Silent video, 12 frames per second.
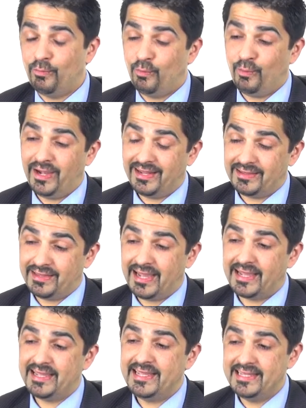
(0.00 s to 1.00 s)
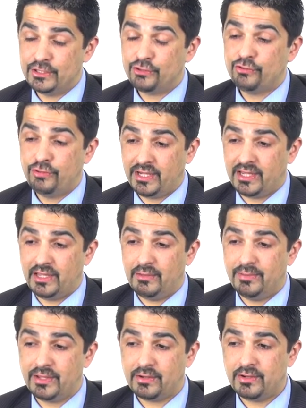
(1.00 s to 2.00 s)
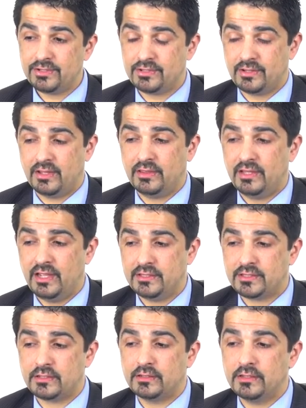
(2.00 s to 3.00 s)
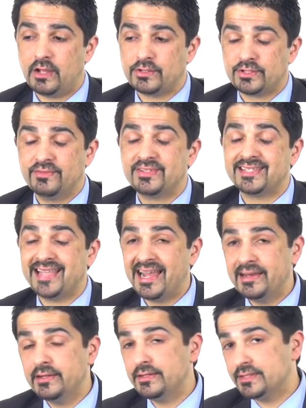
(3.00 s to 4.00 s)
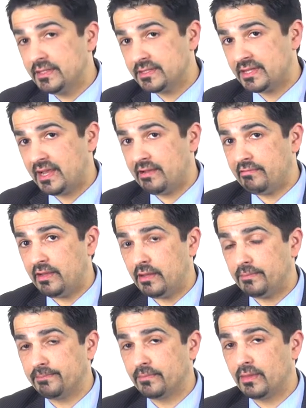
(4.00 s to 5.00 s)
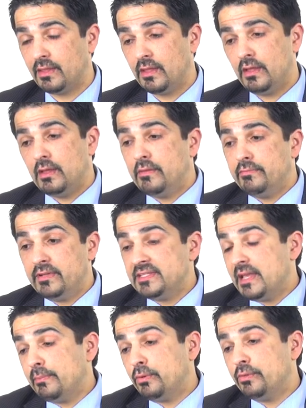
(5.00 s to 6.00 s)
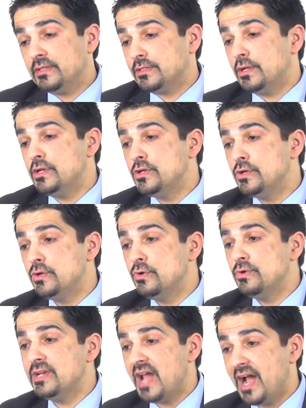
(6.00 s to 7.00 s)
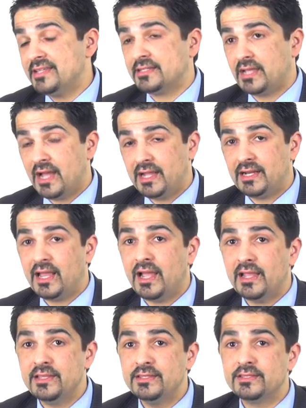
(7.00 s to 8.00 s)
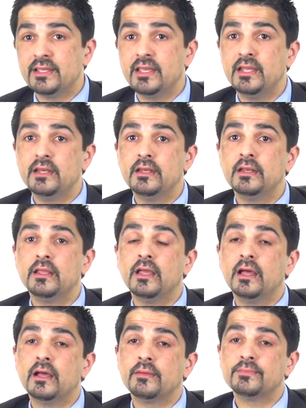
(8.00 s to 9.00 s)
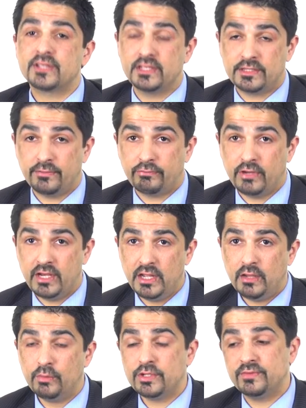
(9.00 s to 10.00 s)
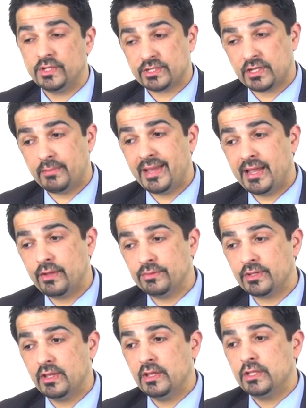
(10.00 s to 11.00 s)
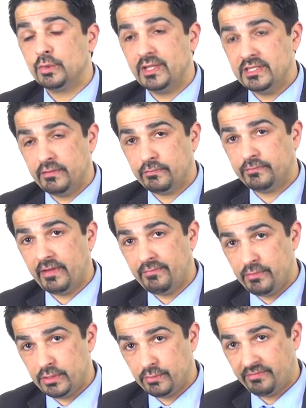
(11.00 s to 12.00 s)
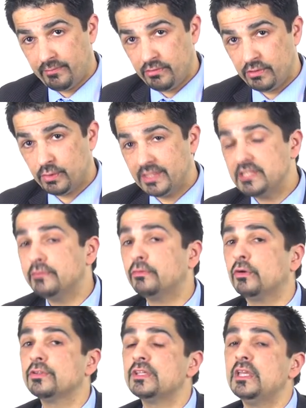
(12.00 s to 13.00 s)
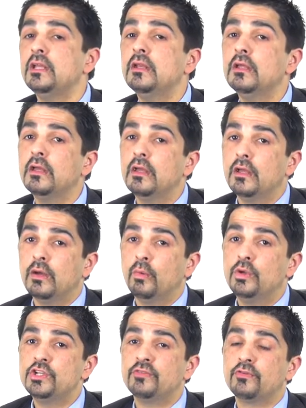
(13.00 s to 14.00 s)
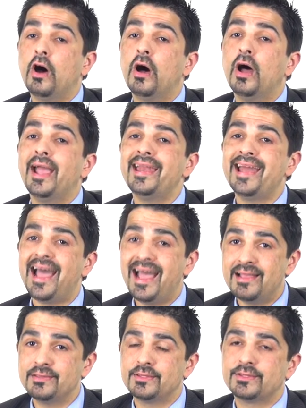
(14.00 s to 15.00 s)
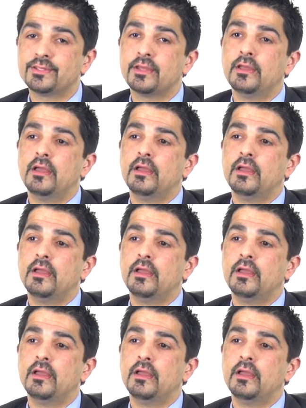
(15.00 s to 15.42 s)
Well, that is tricky because there's lots of standards in this area. For example, there's the new NICE guidelines in schizophrenia, which have just come out February 2014, which have got enhanced